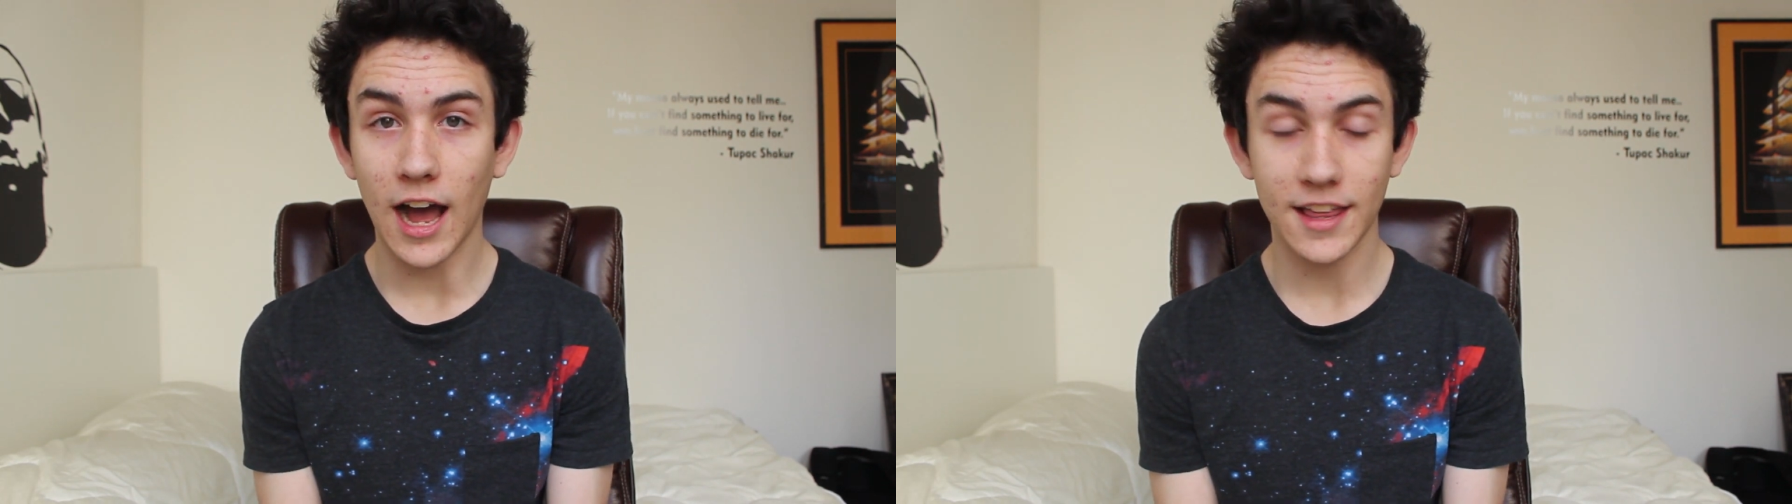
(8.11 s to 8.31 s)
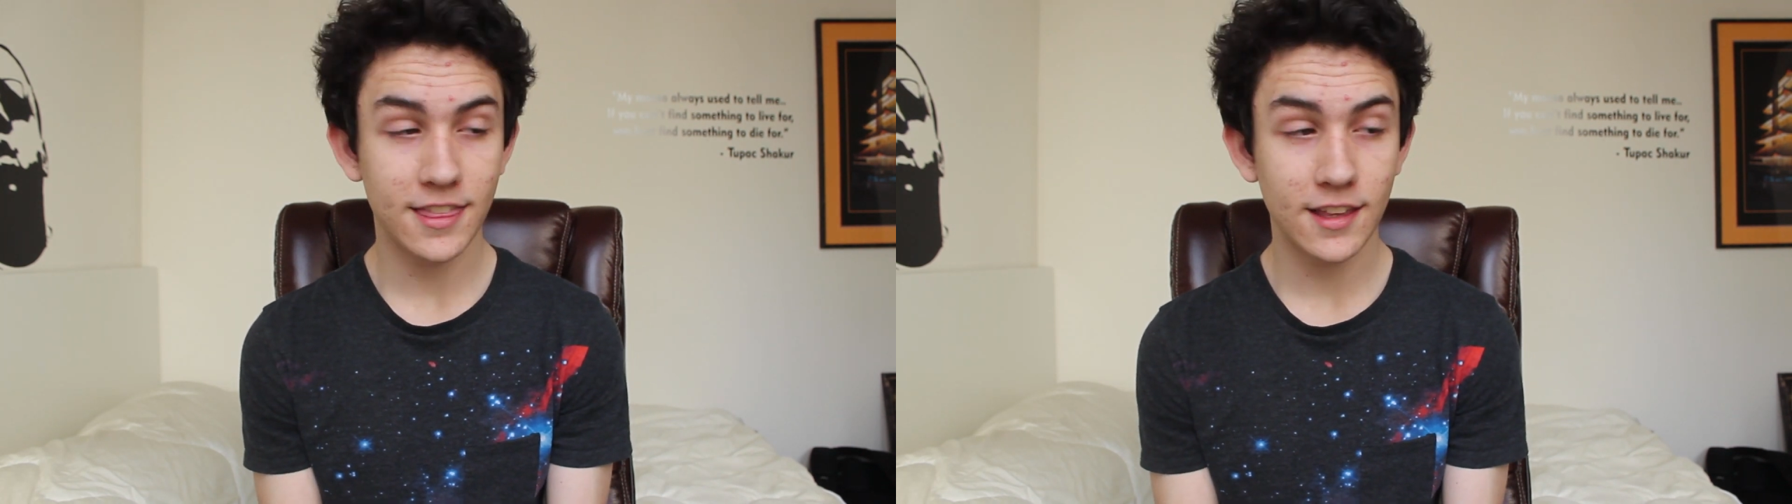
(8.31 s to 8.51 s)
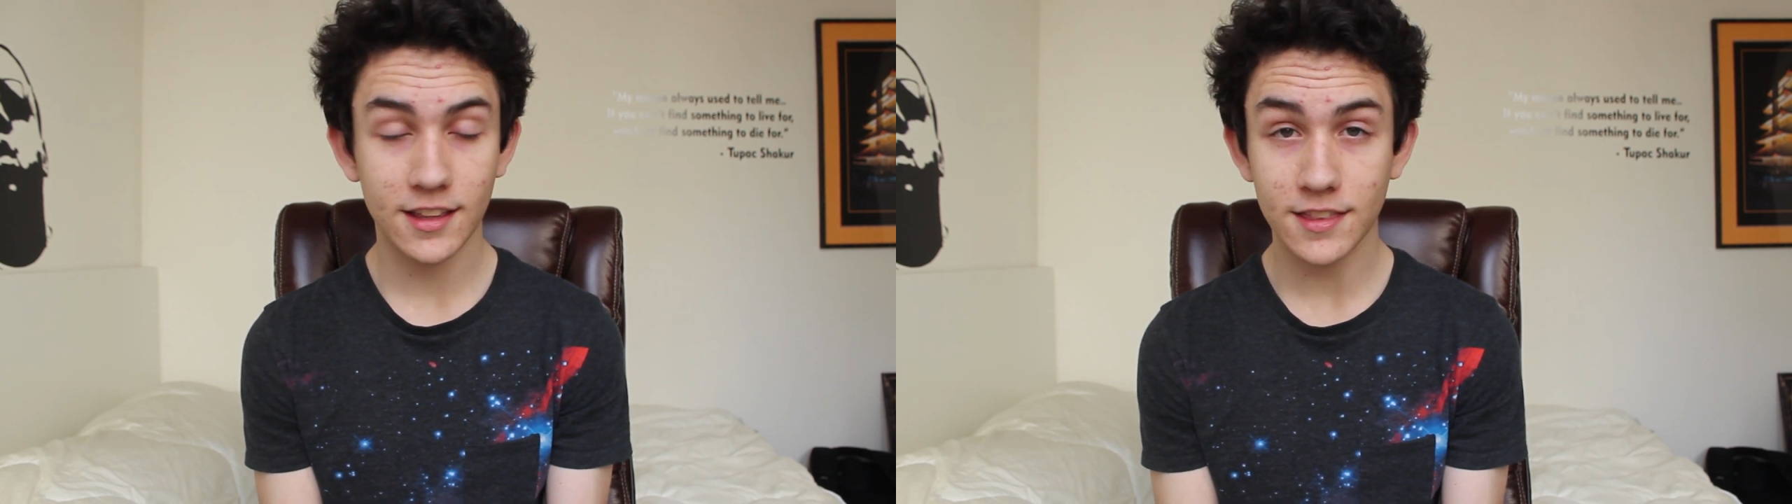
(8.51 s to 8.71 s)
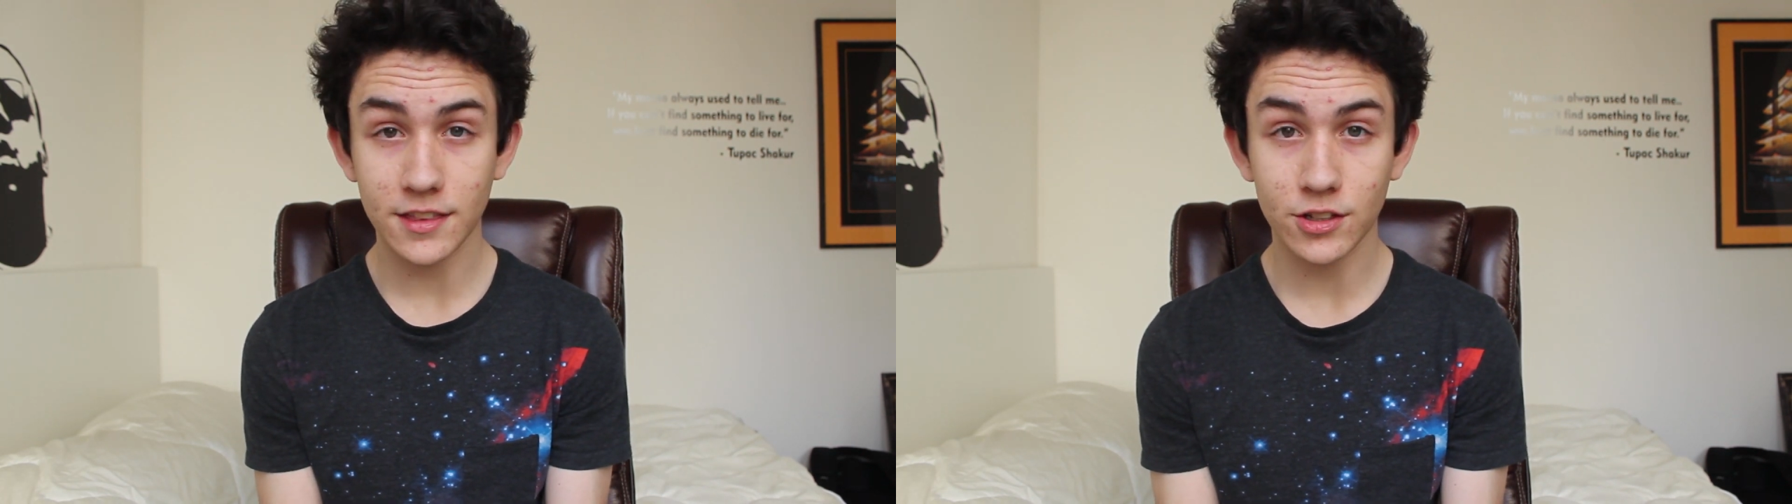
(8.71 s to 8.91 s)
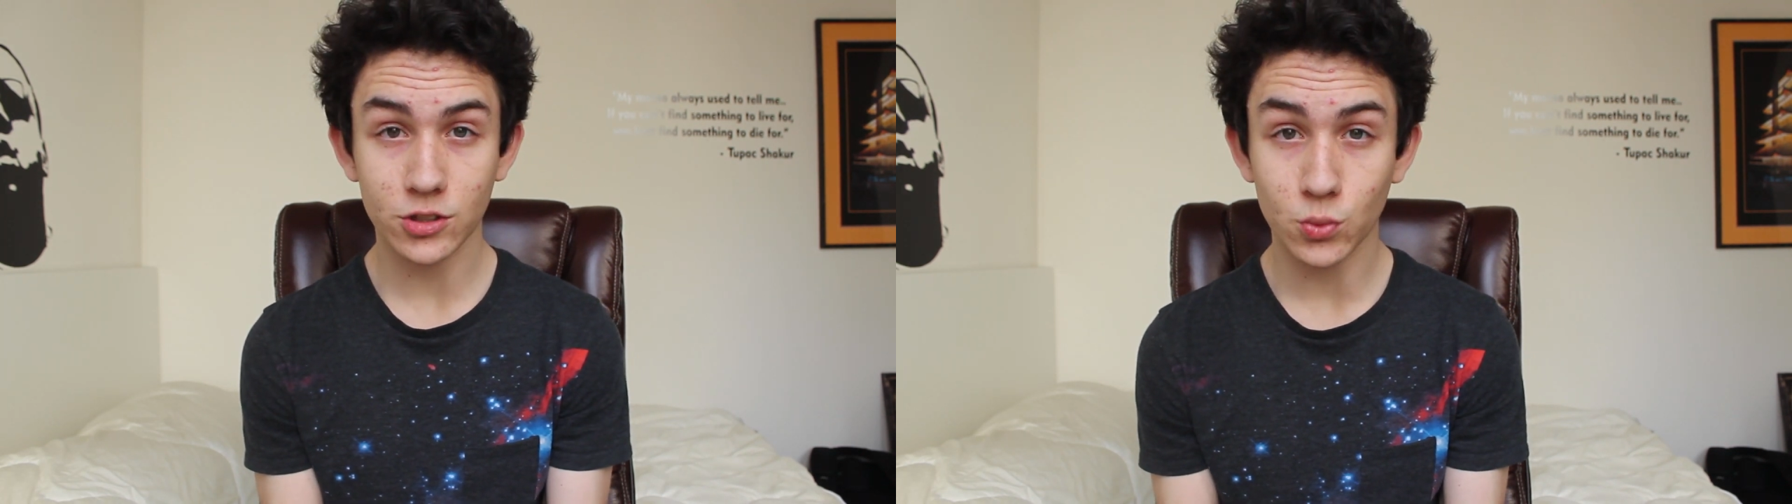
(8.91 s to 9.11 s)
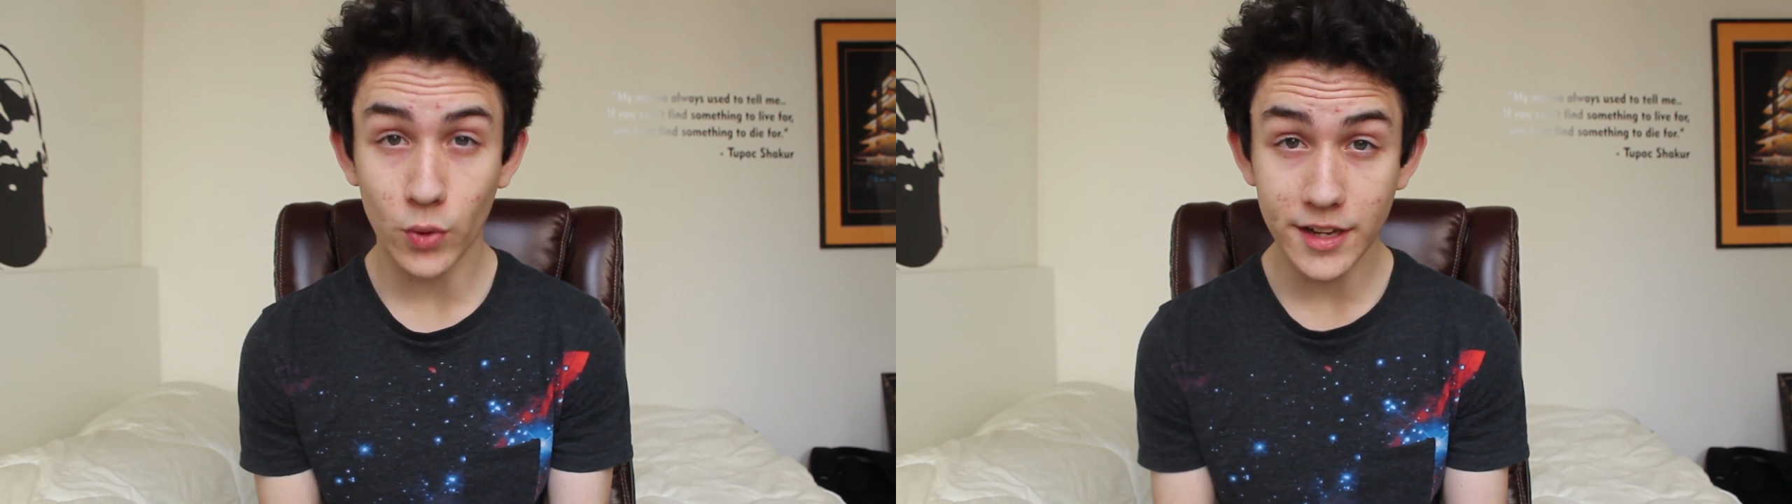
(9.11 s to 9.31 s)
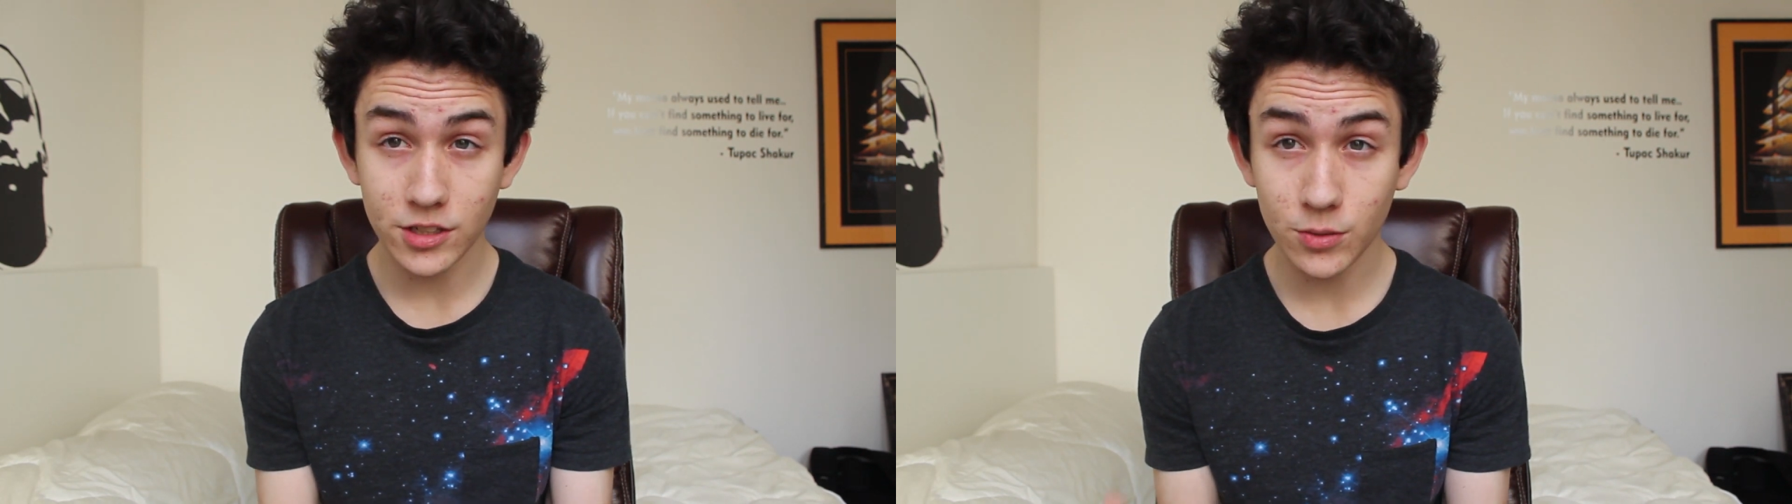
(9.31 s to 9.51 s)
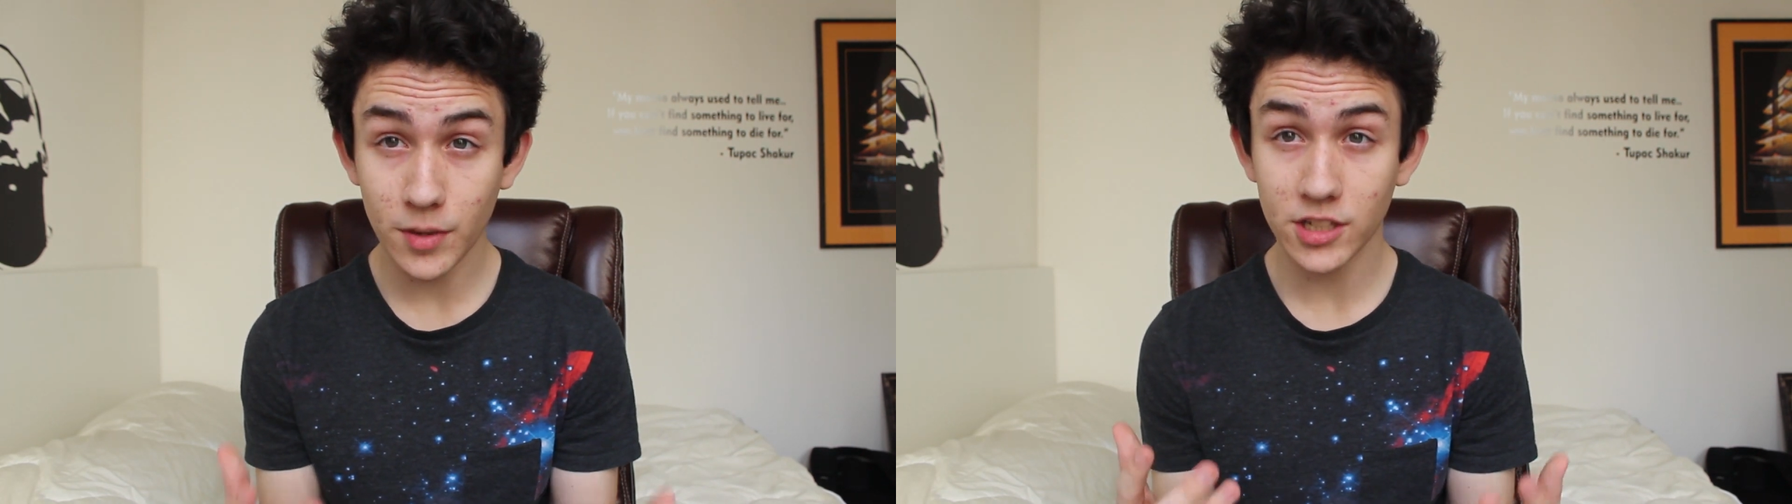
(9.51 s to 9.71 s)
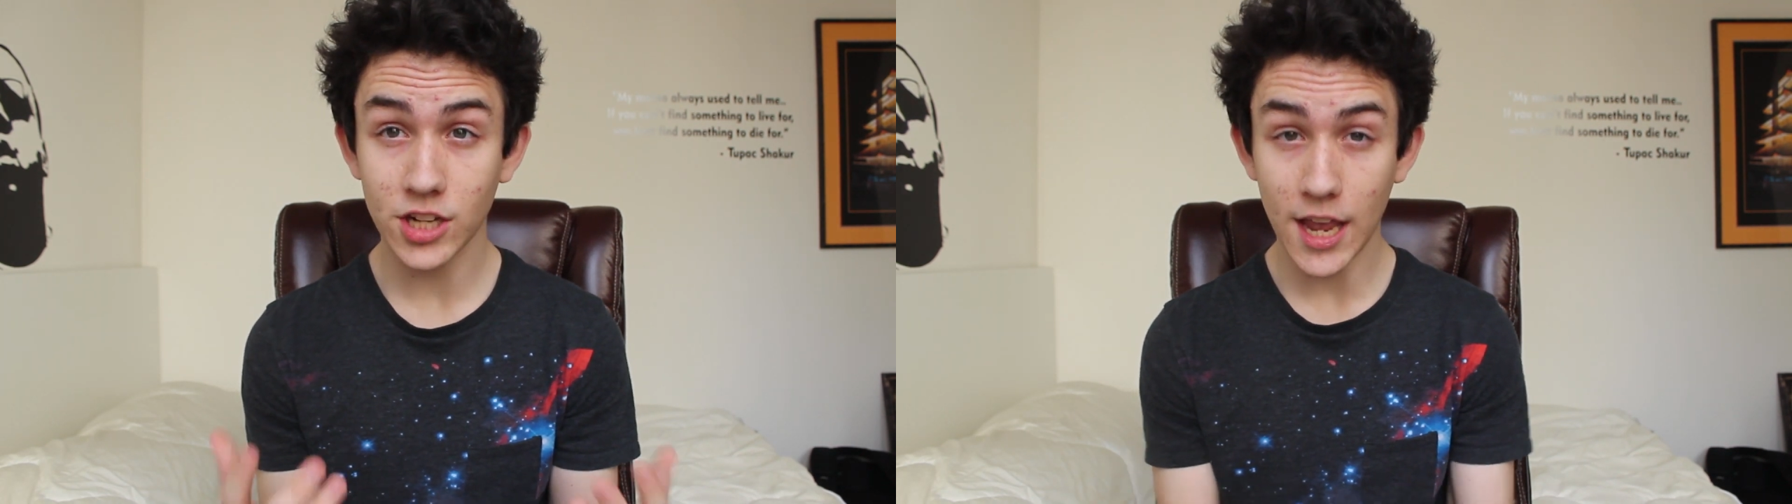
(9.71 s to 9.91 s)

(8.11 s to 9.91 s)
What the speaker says: I think that there's way too much